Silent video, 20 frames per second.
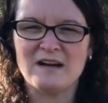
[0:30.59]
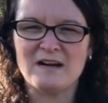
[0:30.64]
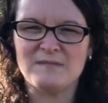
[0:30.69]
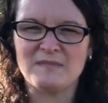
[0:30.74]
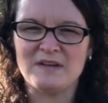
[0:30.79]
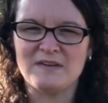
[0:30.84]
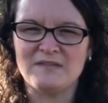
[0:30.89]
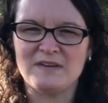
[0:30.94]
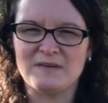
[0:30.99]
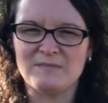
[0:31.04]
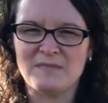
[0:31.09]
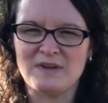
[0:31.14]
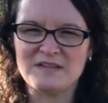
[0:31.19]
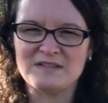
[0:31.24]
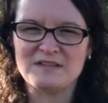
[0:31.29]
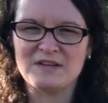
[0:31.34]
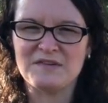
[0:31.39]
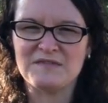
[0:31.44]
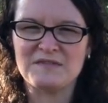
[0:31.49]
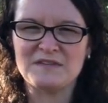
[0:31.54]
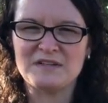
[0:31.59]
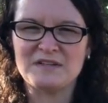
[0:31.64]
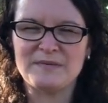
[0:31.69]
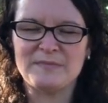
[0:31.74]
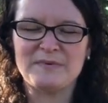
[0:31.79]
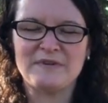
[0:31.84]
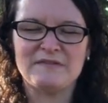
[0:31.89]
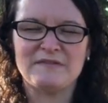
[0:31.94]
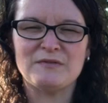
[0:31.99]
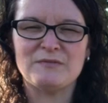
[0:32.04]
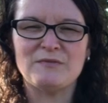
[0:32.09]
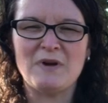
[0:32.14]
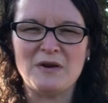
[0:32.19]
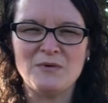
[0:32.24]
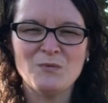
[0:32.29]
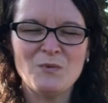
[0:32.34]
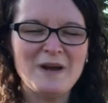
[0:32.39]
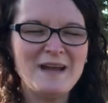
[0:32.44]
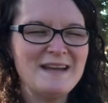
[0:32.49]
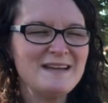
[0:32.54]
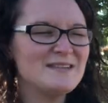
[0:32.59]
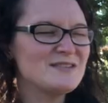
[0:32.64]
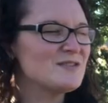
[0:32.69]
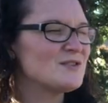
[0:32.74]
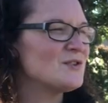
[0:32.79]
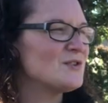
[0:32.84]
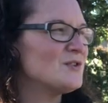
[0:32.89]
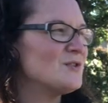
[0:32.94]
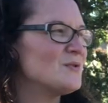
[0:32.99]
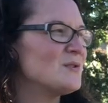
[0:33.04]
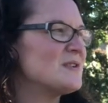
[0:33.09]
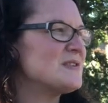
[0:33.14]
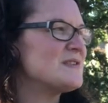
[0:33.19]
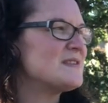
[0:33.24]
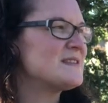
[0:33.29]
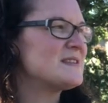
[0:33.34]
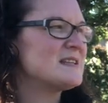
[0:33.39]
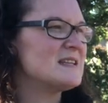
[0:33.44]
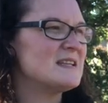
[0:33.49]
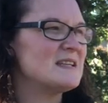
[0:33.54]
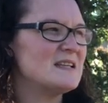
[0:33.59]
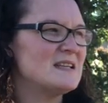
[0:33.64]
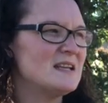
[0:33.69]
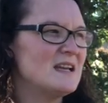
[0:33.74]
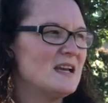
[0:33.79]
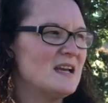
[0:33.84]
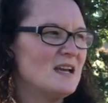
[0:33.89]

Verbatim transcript: I'm giving myself a little bit of a runway so you can see